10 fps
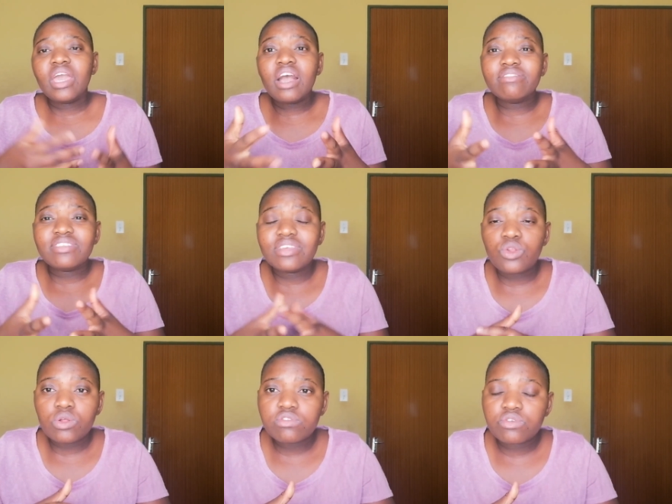I've seen
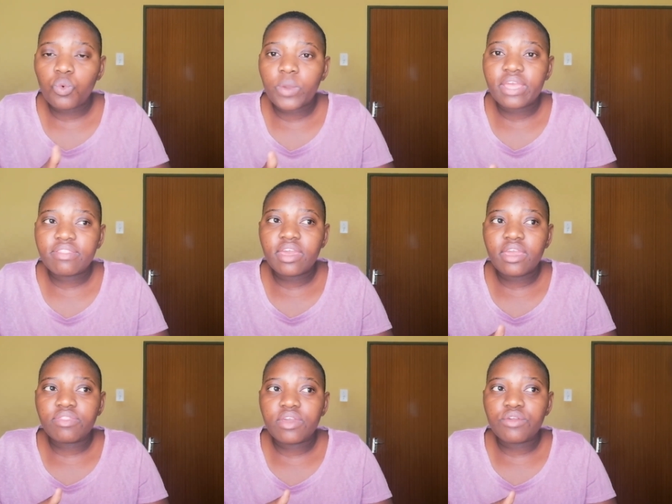also where
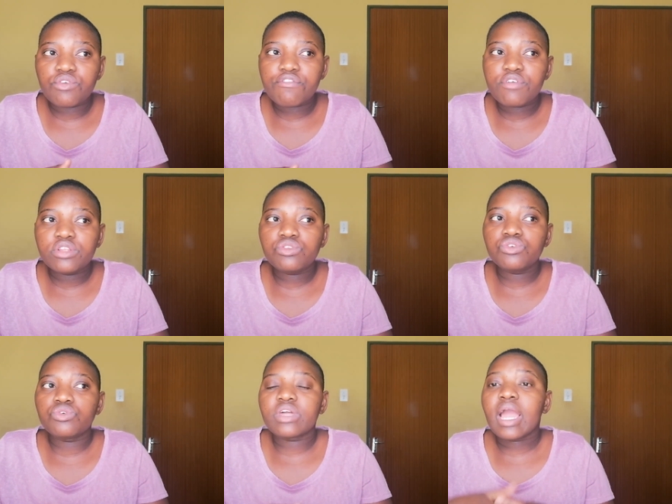they refer
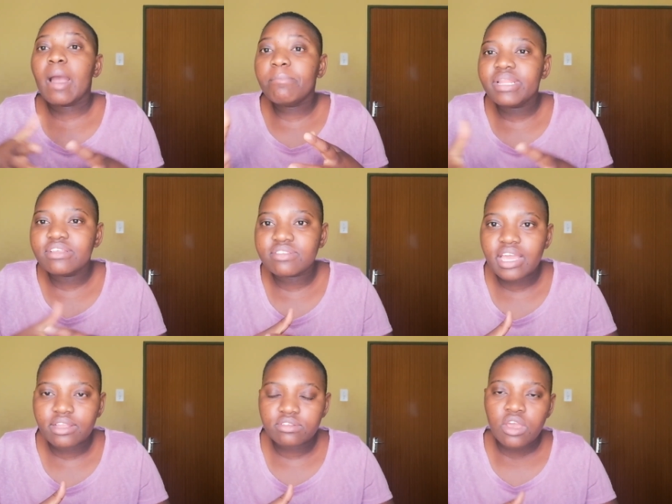to the Companies
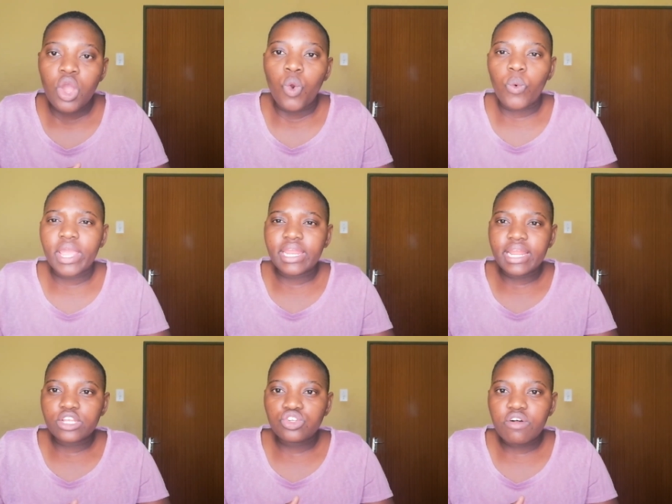Act, where in
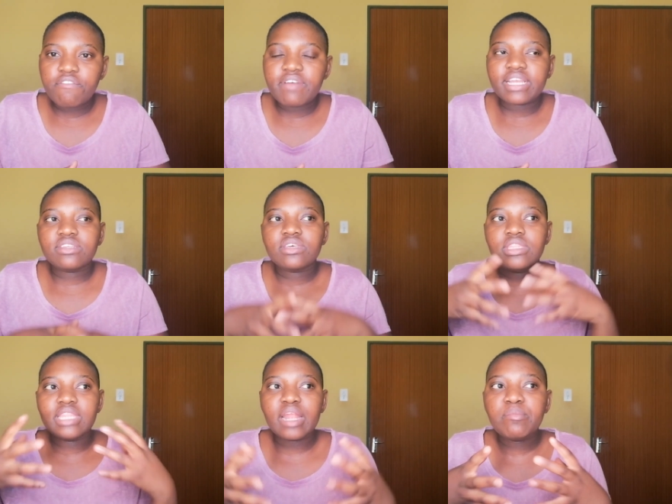actual fact
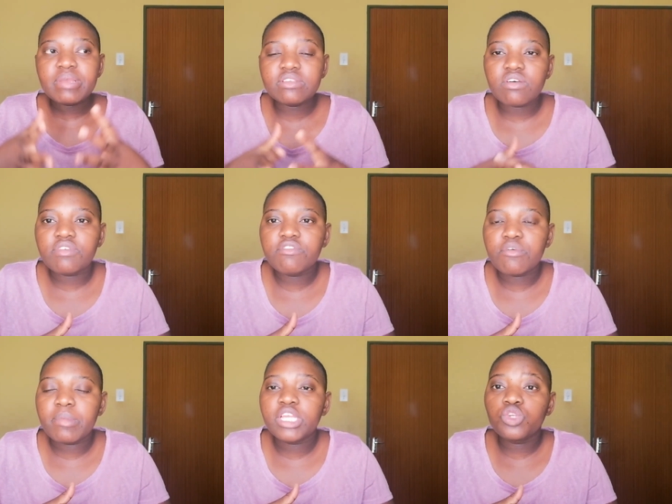that piece of
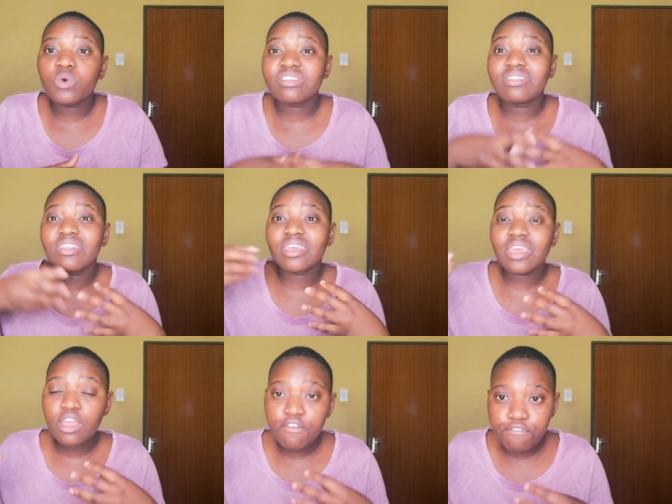information was in the
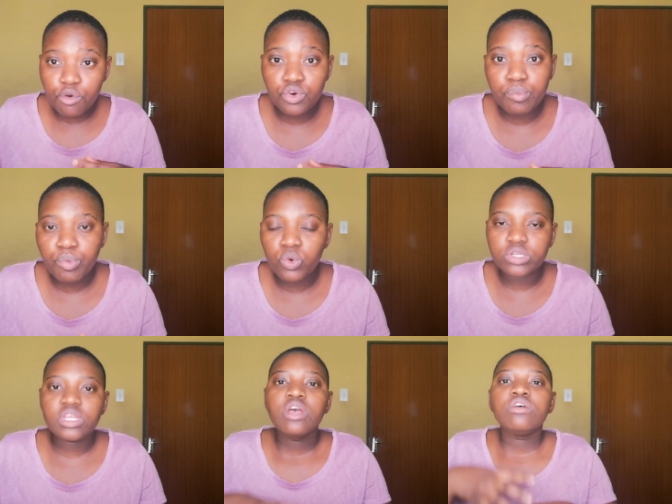King 4
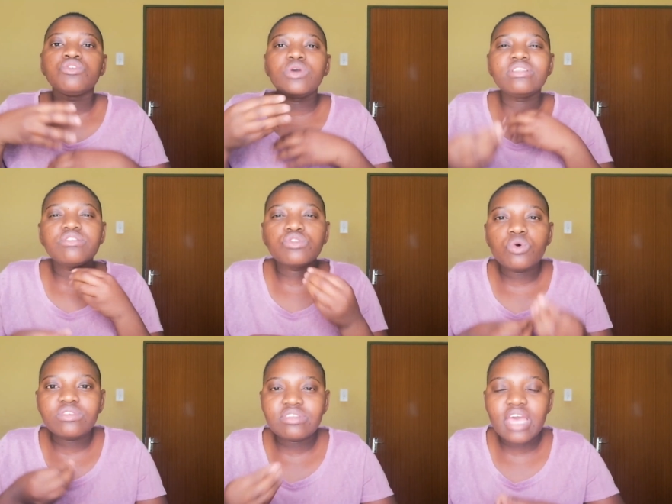report. So it's
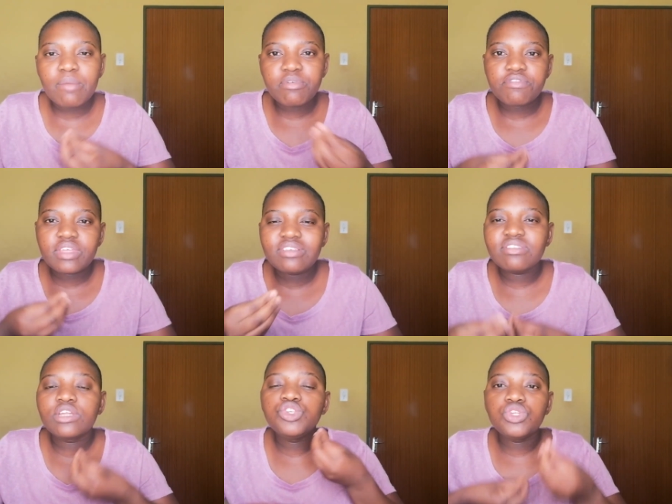those type of things
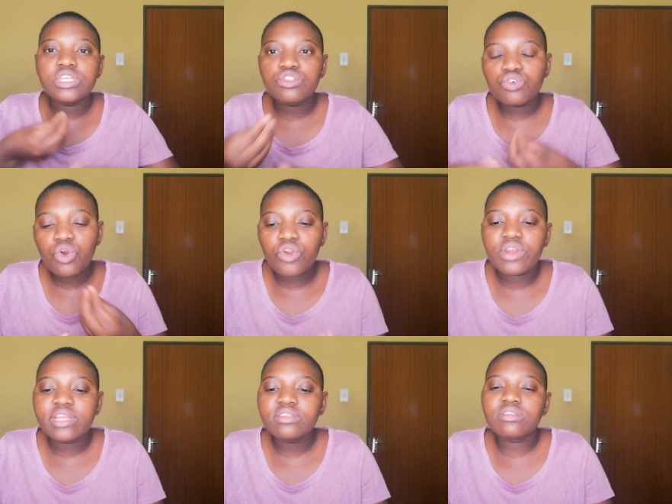that you need to
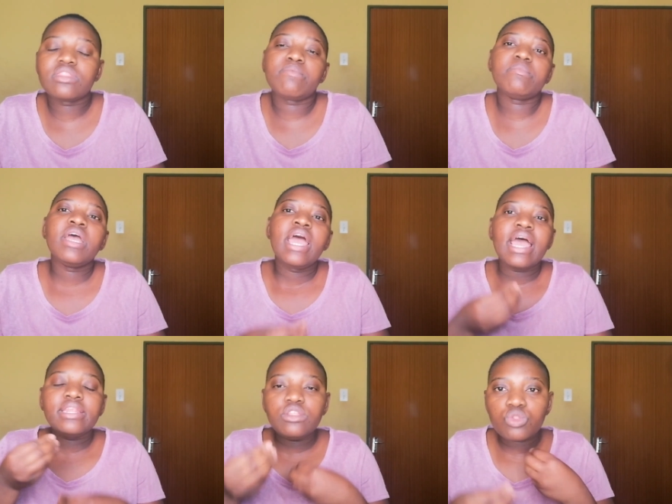correct them,
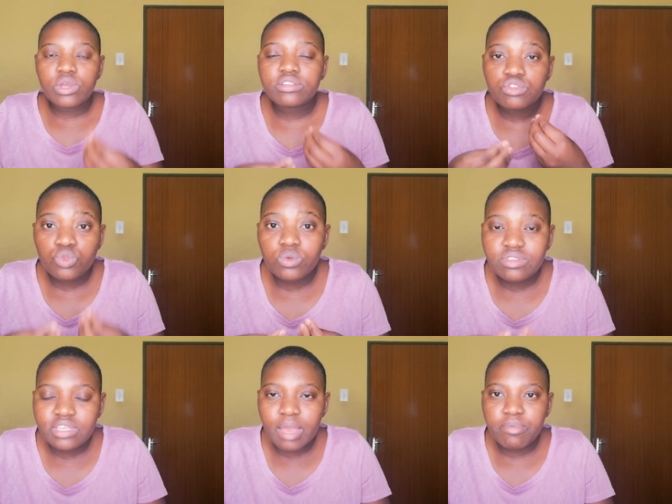and it's those
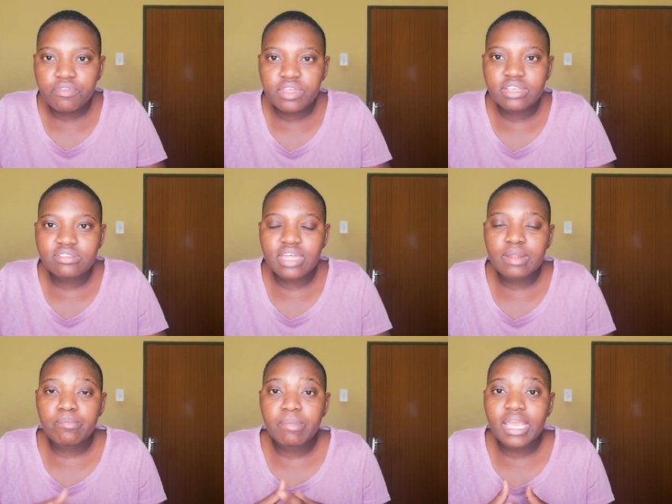type of things
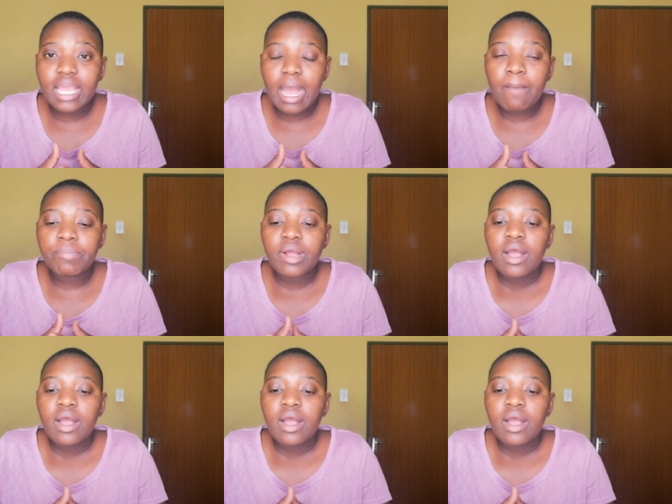that make up